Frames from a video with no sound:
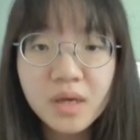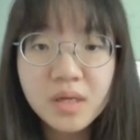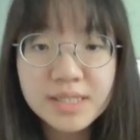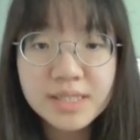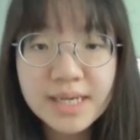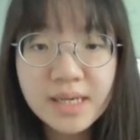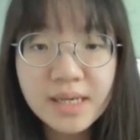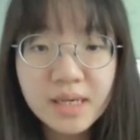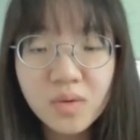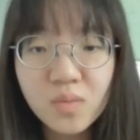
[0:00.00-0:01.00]

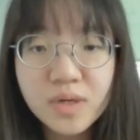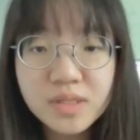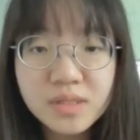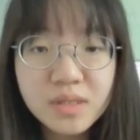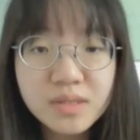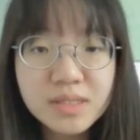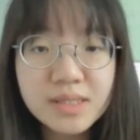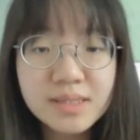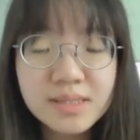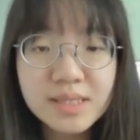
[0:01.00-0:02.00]
Today in
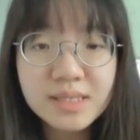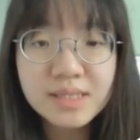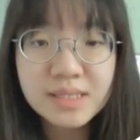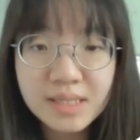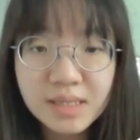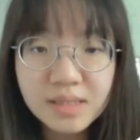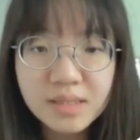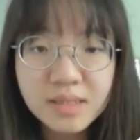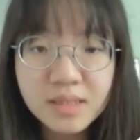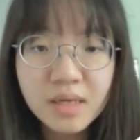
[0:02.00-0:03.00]

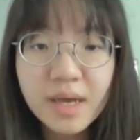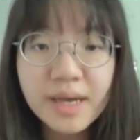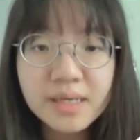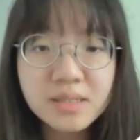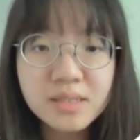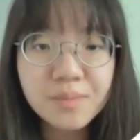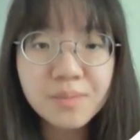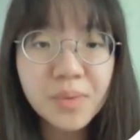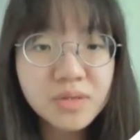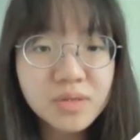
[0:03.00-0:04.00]
1066, at the
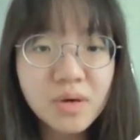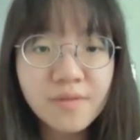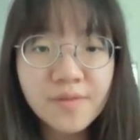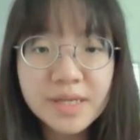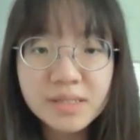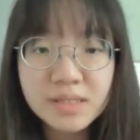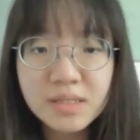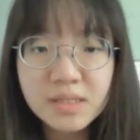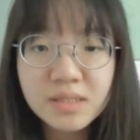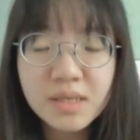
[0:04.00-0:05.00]
Battle of
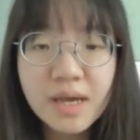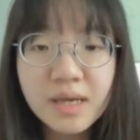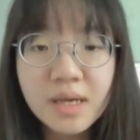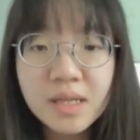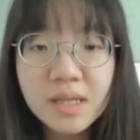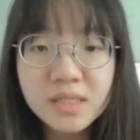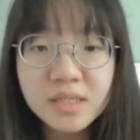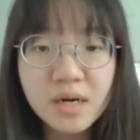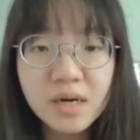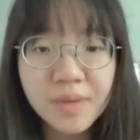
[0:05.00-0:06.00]
Hastings, an
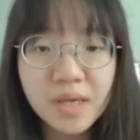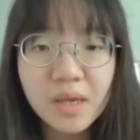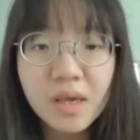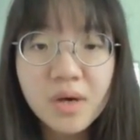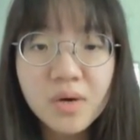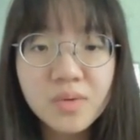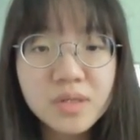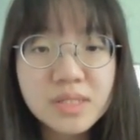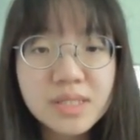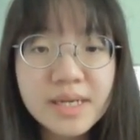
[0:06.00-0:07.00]
English army
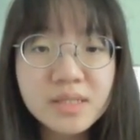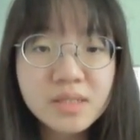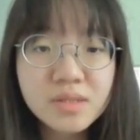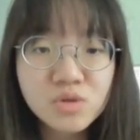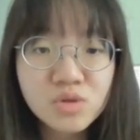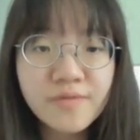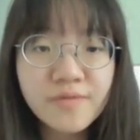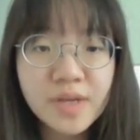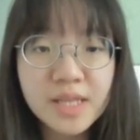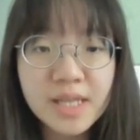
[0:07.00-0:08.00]
was
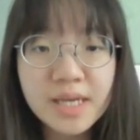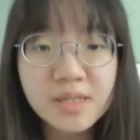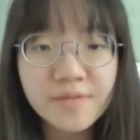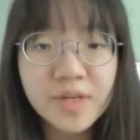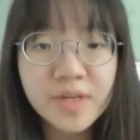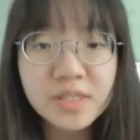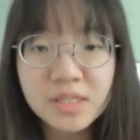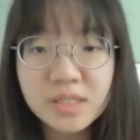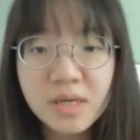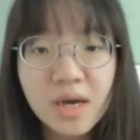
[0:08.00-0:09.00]
catastrophically
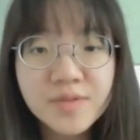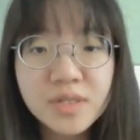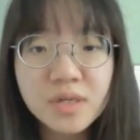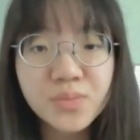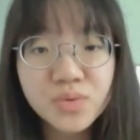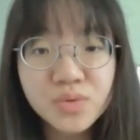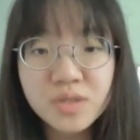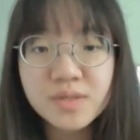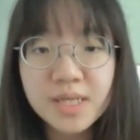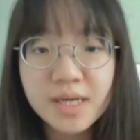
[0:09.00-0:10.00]
defeated after a
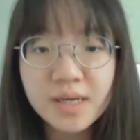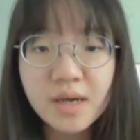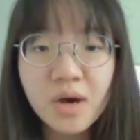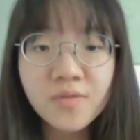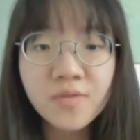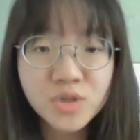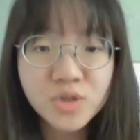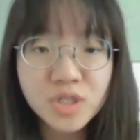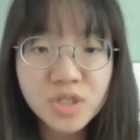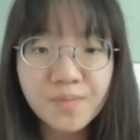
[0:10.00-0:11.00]
brutal day of
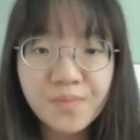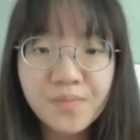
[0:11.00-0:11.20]
attrition.